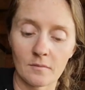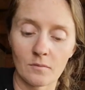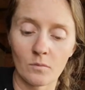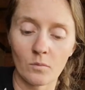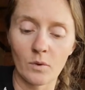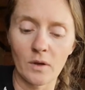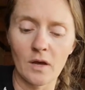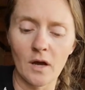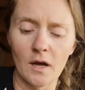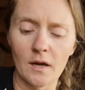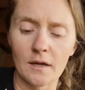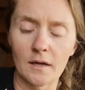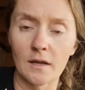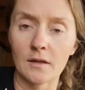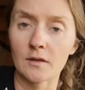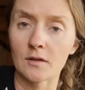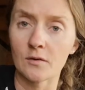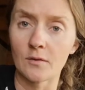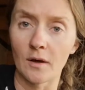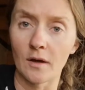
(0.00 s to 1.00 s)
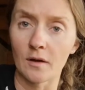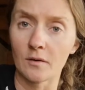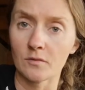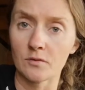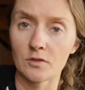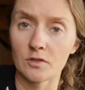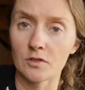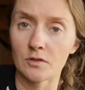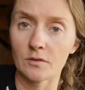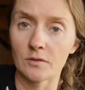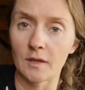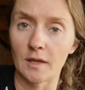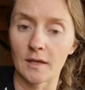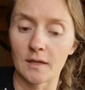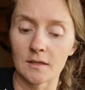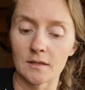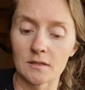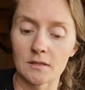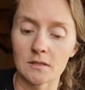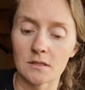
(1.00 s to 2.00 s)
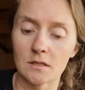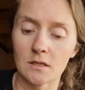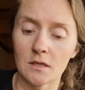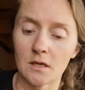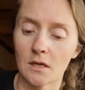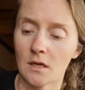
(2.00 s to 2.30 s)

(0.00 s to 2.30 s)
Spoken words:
we got it in the ground too late,